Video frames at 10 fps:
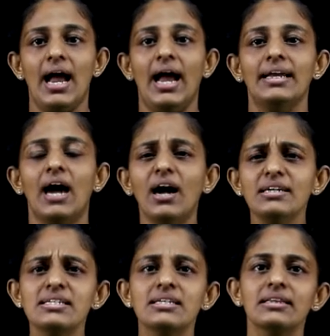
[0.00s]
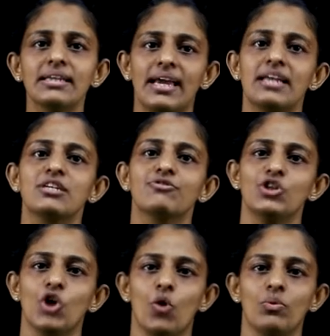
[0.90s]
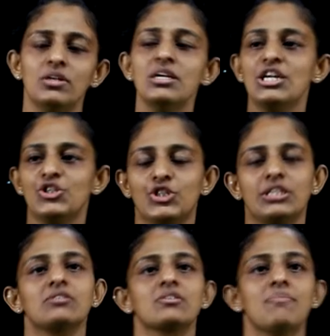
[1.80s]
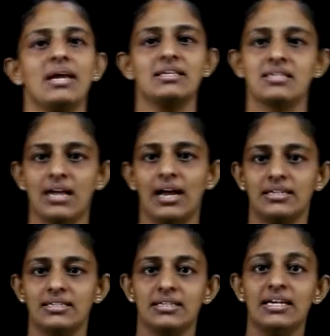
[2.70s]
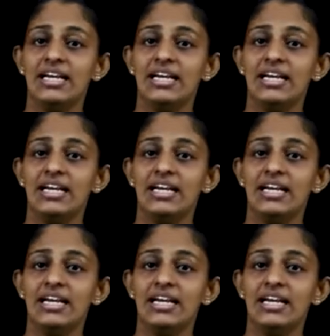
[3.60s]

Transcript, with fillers: and until the end of the novel, she remains silent.